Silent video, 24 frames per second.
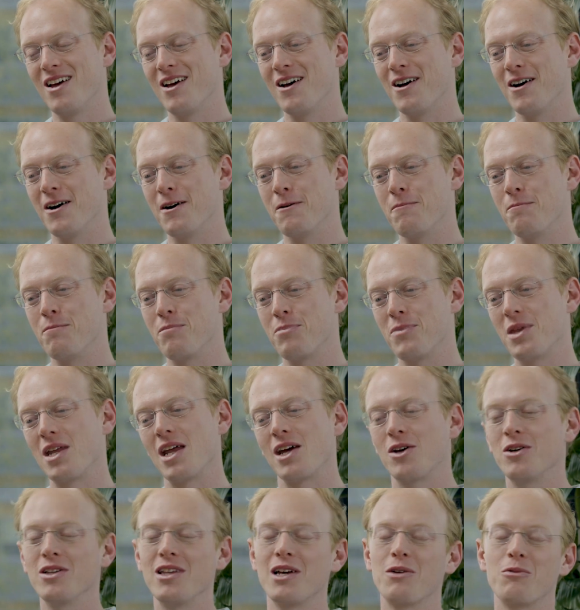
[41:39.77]
And I
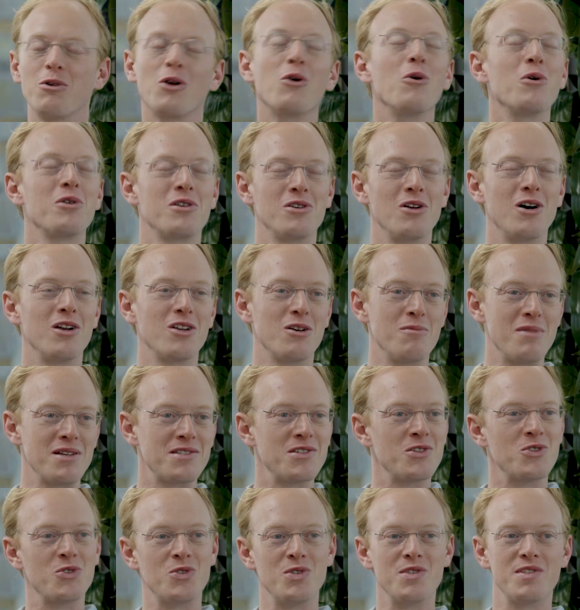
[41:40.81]
could like record an audio
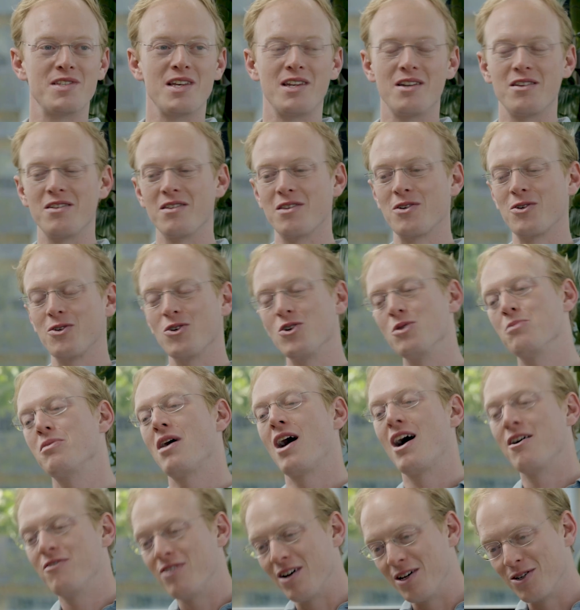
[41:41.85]
message and send it to the group.
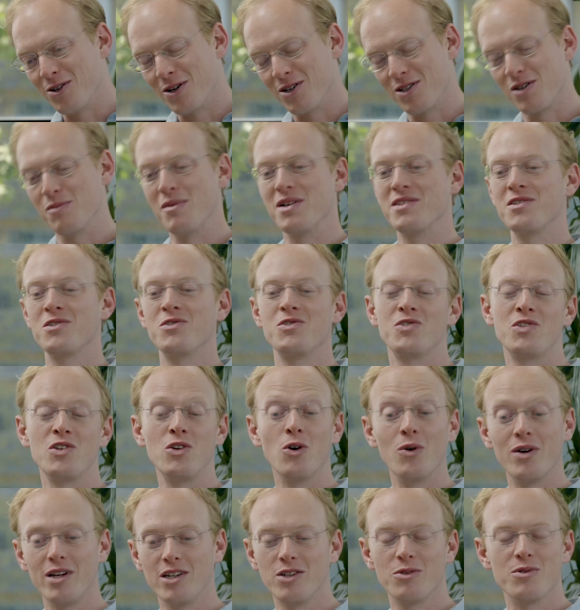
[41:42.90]
I find audio messages
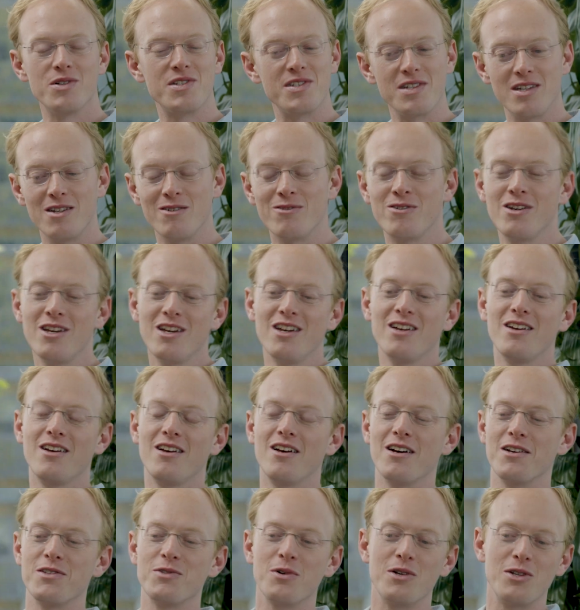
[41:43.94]
annoying to receive,
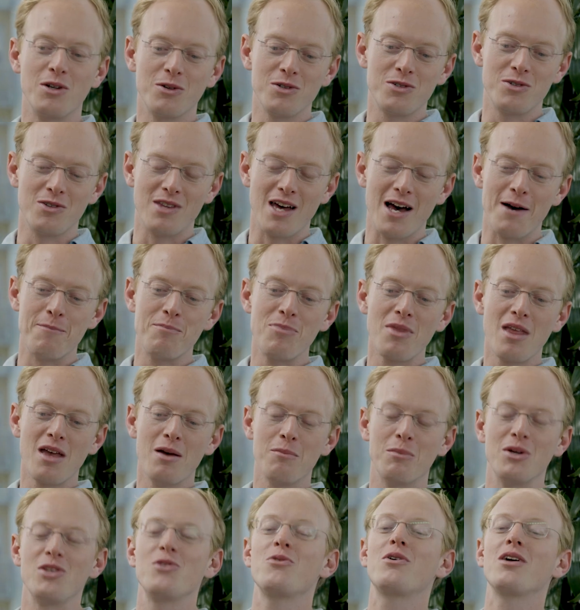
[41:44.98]
so I don't do that.
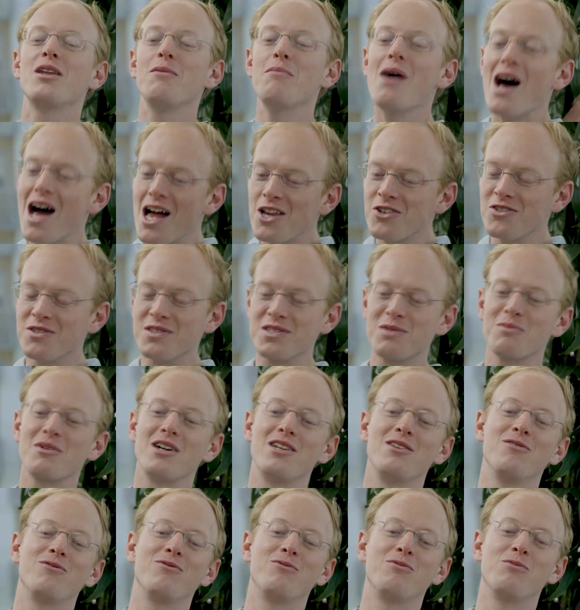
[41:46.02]
But you can imagine some
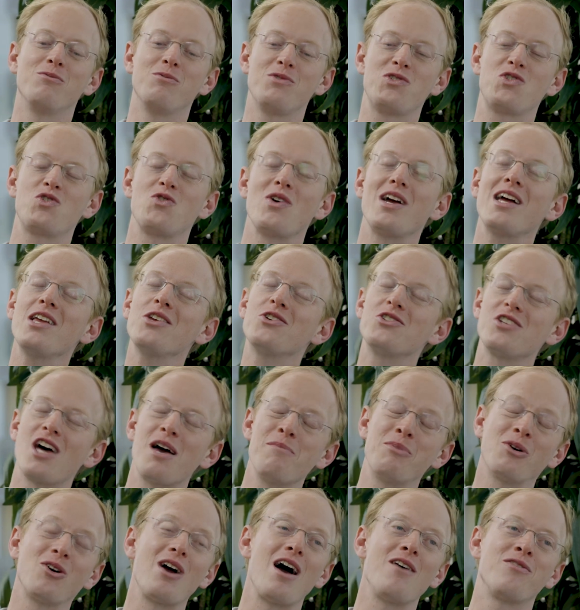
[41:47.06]
kind of strange
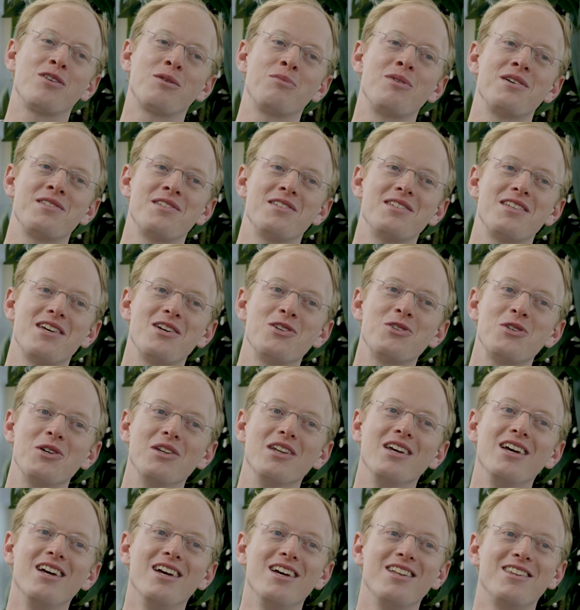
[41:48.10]
typographic
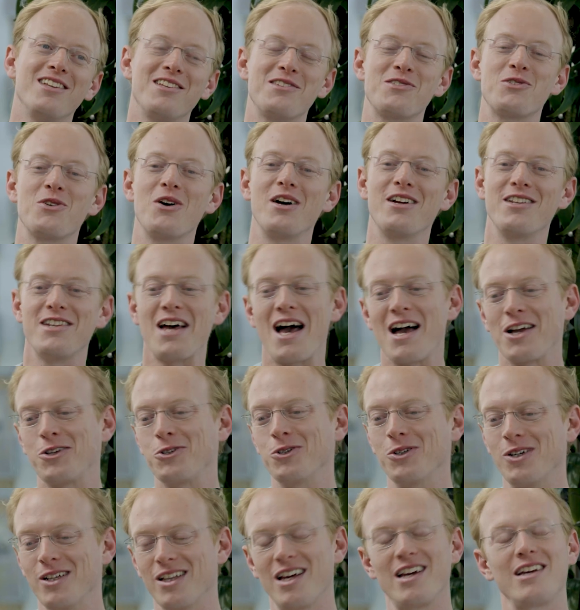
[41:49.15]
presentation that's trying to
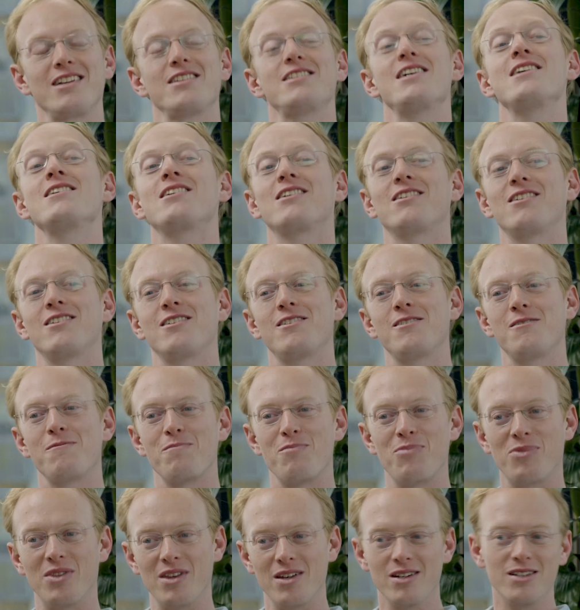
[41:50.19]
actually like take
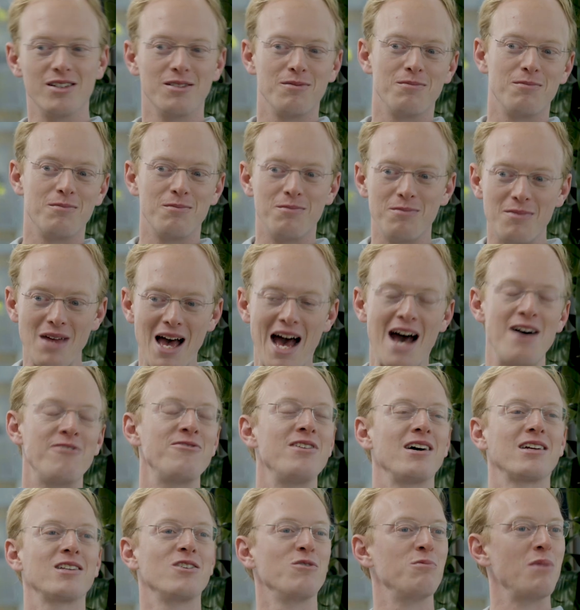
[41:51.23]
the
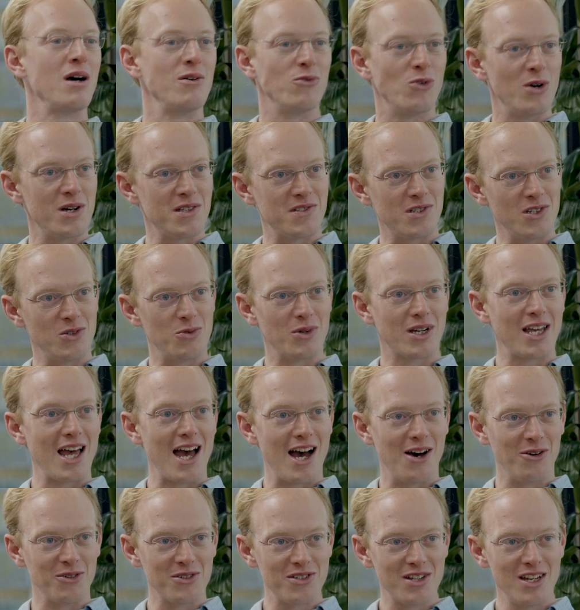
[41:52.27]
affect of my voice into
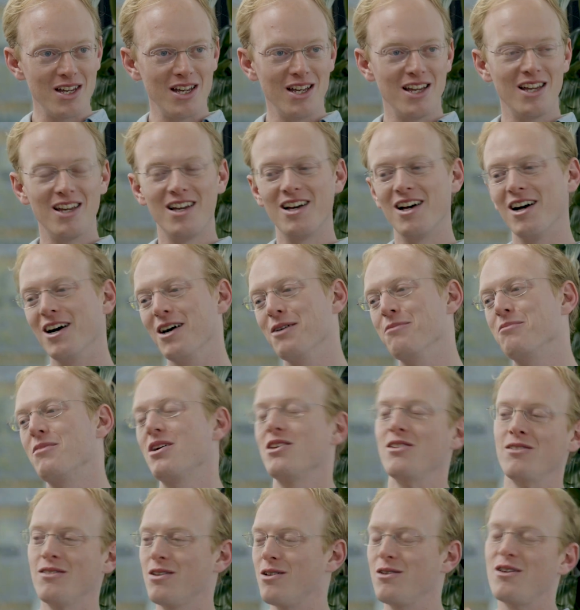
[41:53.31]
account.
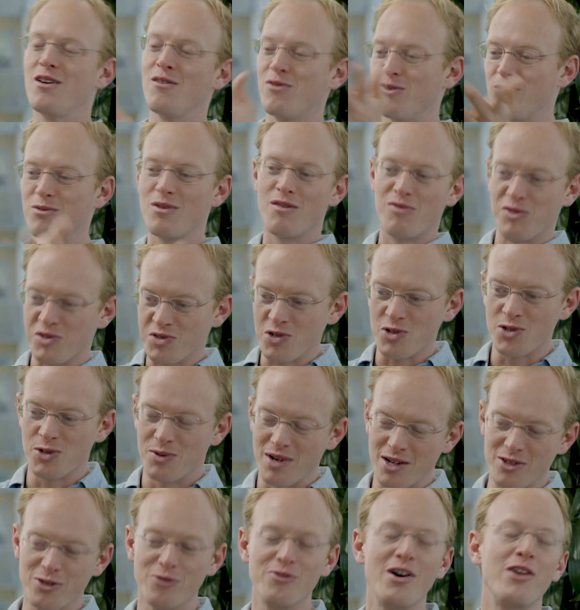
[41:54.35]
And if you search
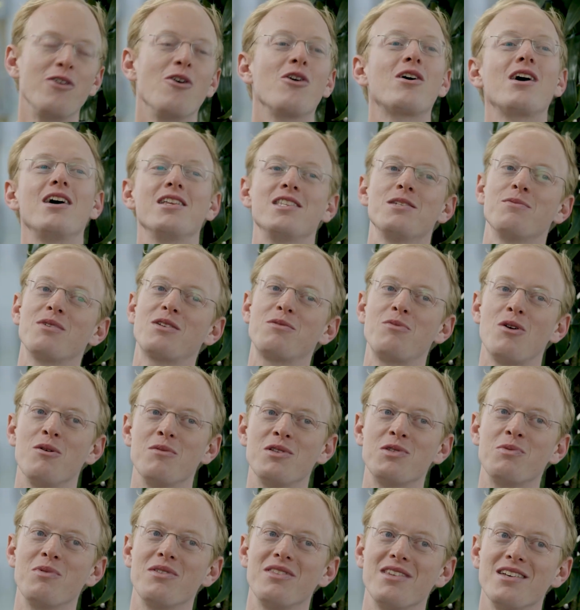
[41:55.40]
around, you'll find all kinds of
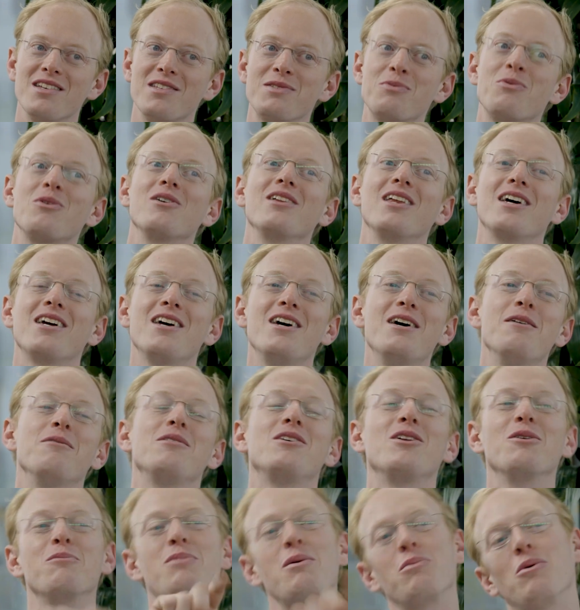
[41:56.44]
experiments with this, where like
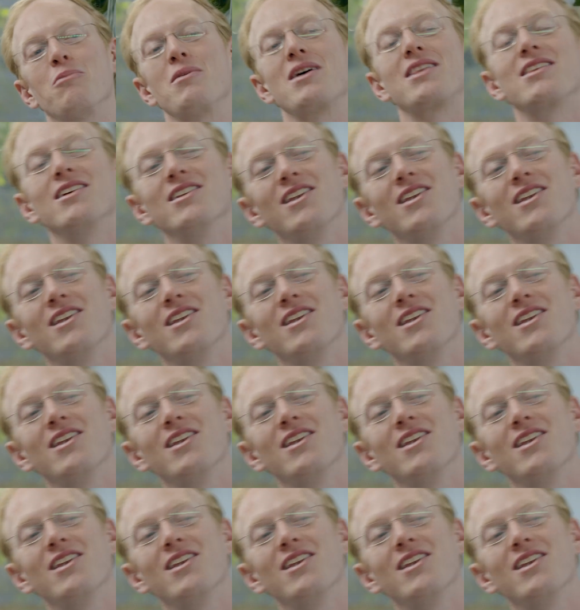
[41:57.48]
people make the